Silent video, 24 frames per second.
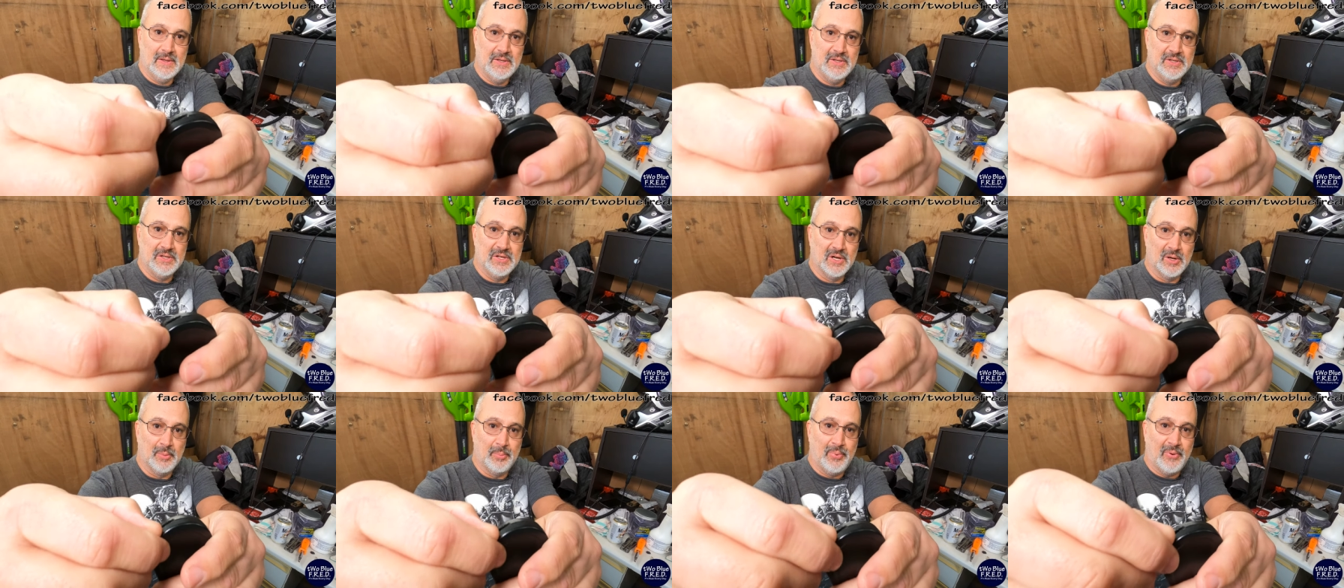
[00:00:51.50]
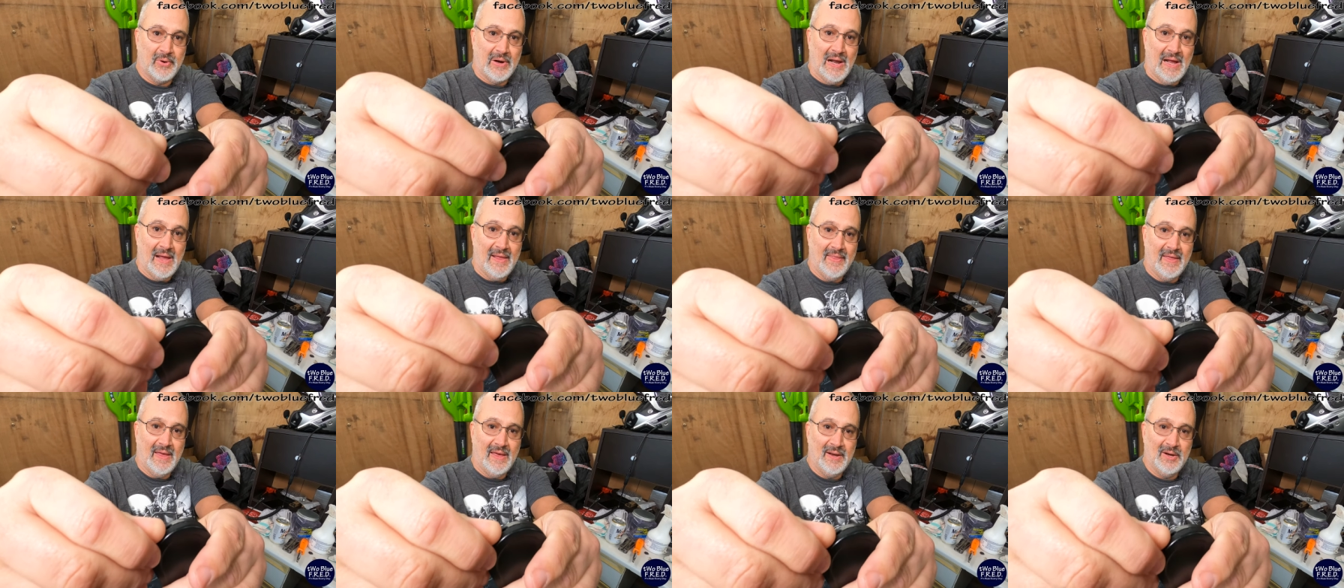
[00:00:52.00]
You're gonna
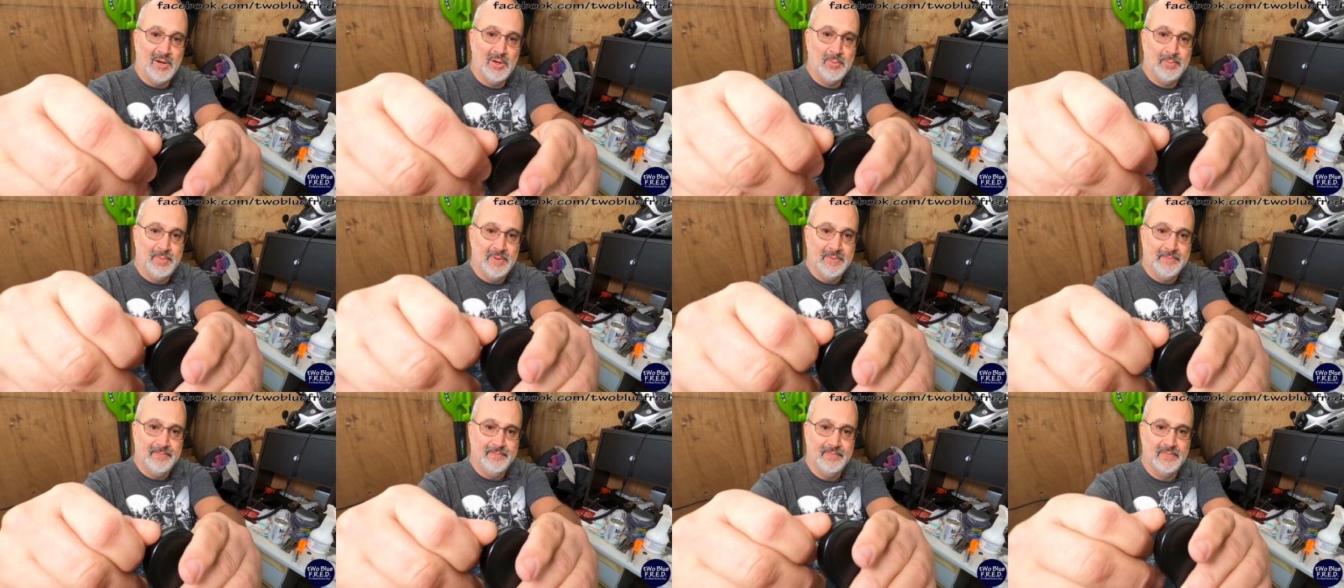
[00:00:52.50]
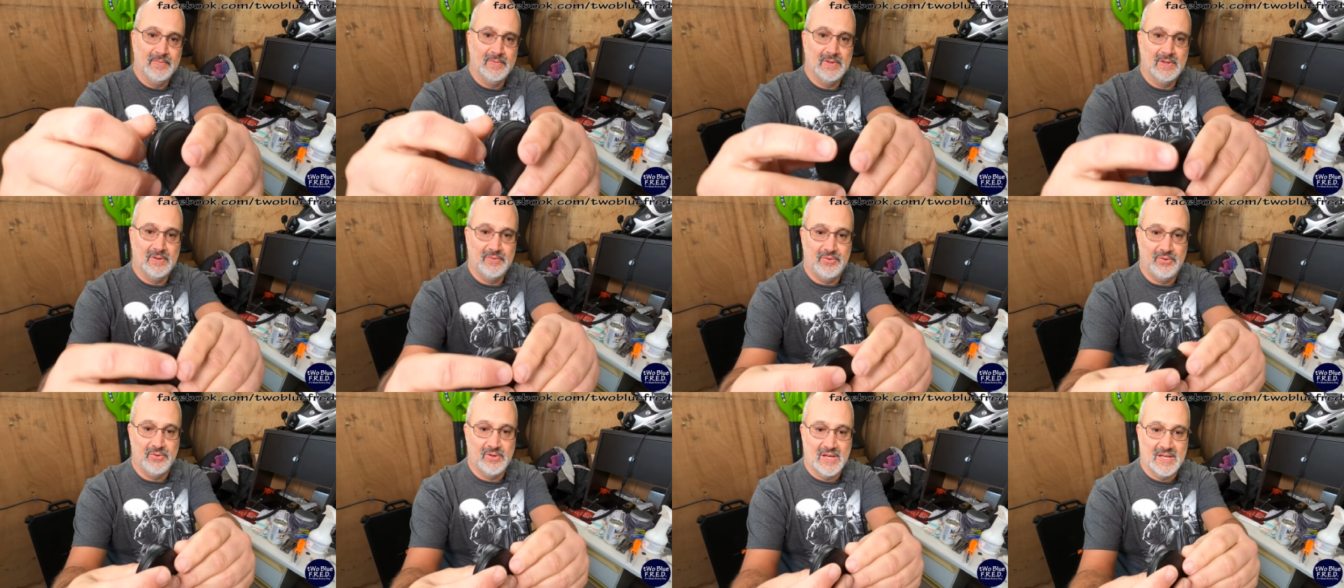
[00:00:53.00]
pry that open.
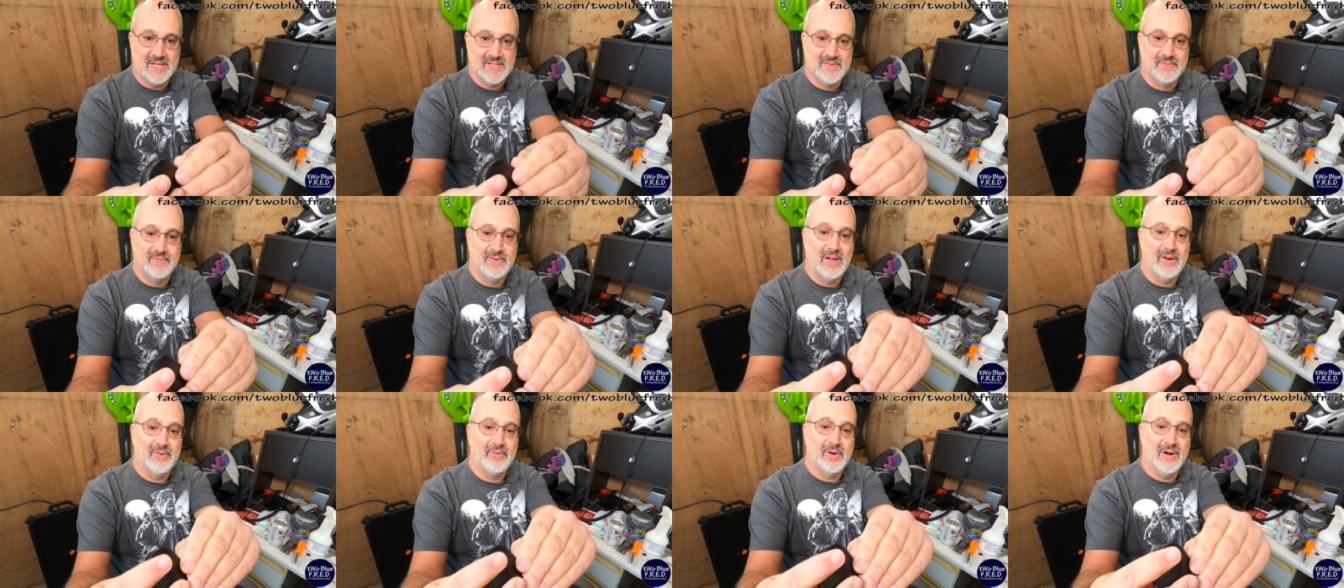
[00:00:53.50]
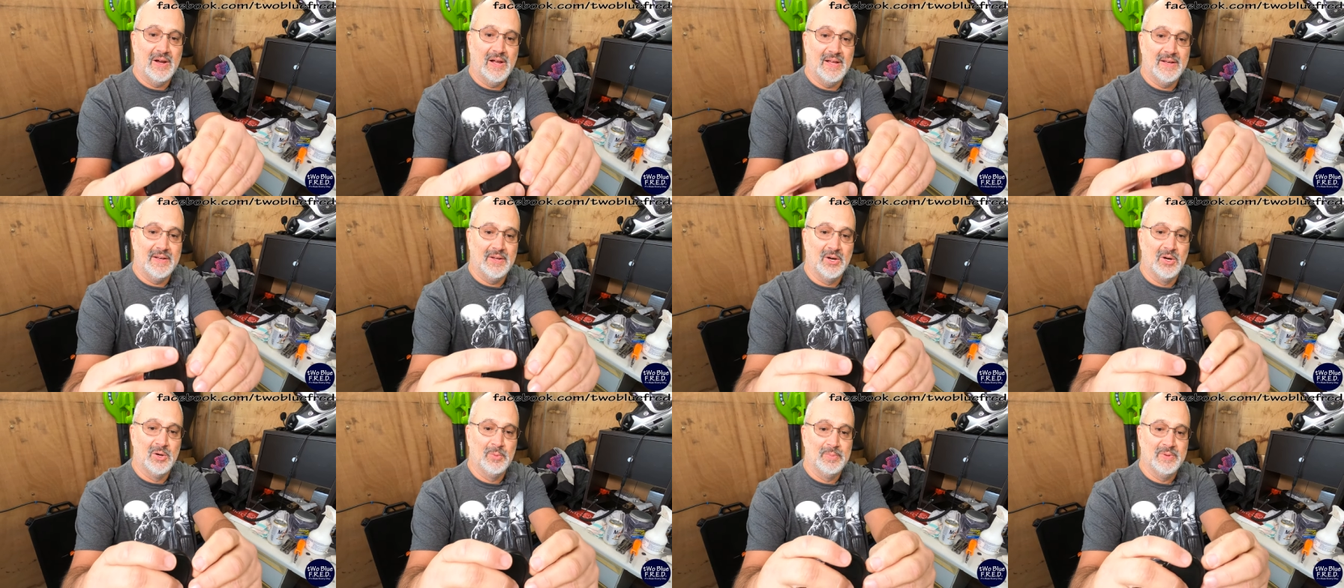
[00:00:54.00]
Now, if you guys have never
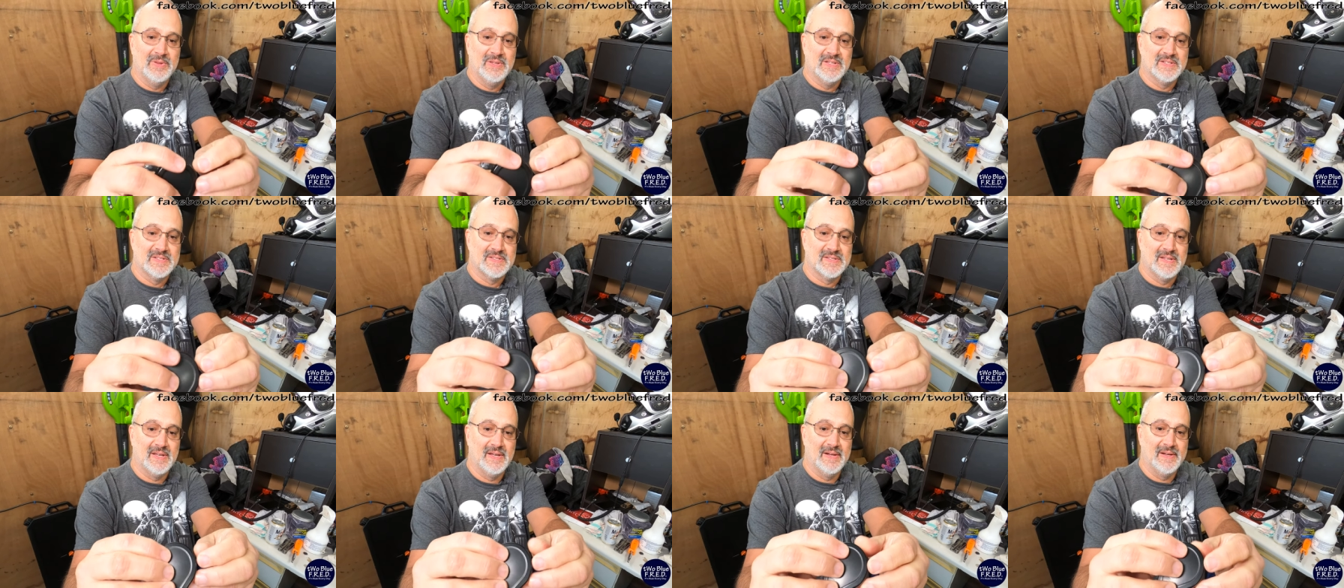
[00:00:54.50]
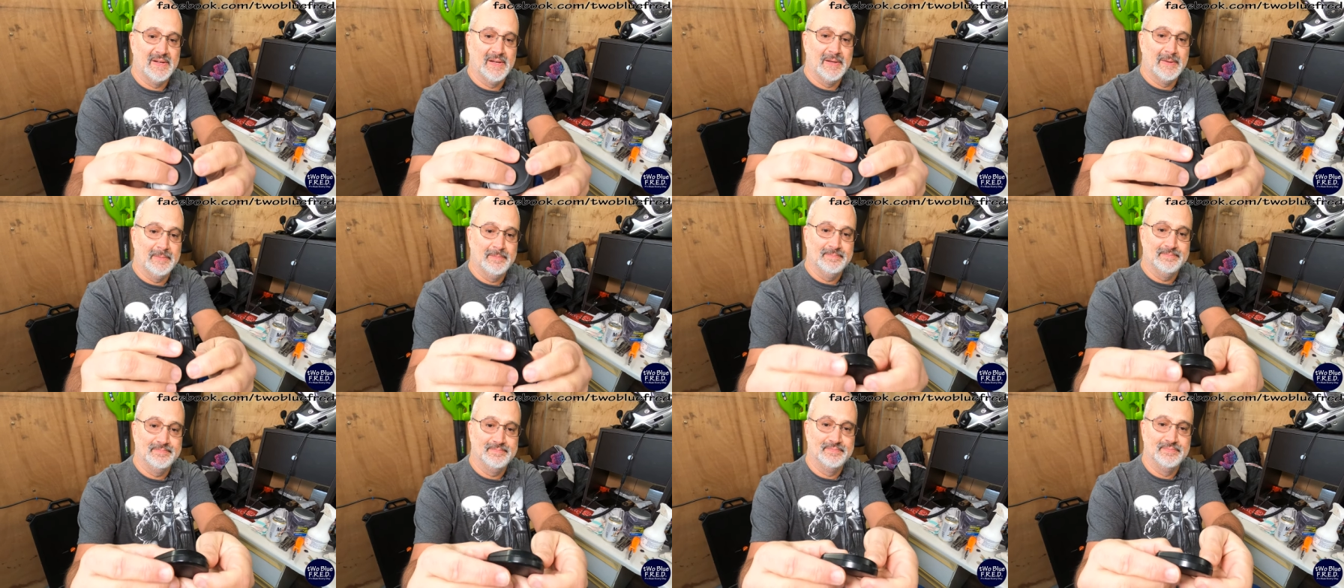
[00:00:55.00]
had to open this thing
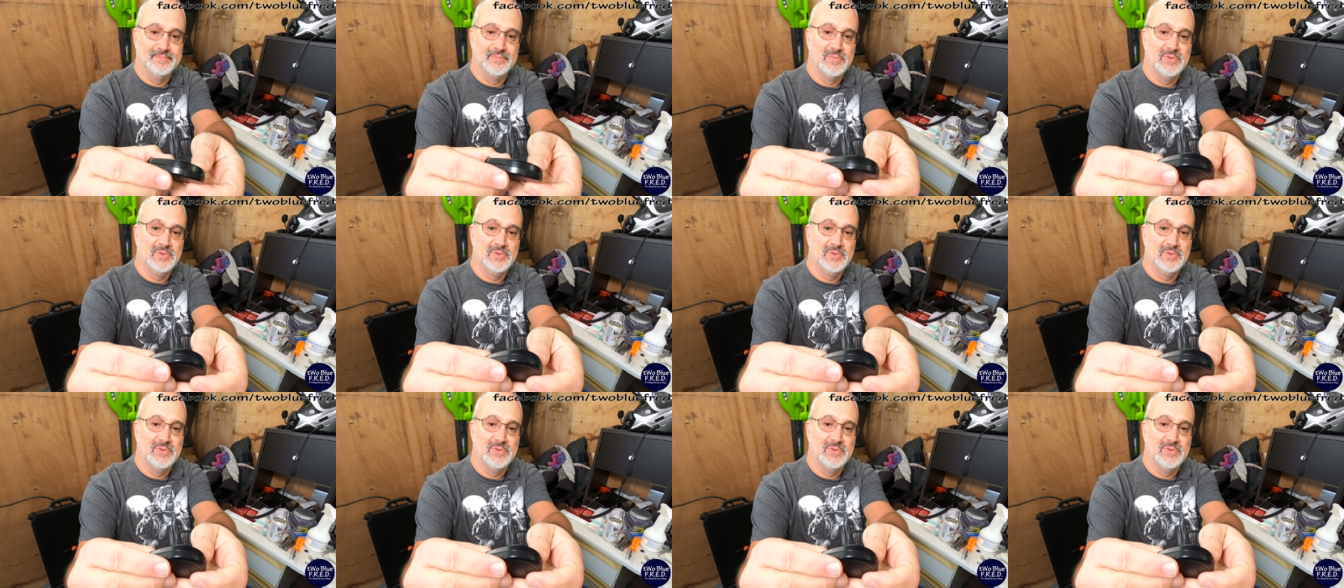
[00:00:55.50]
up,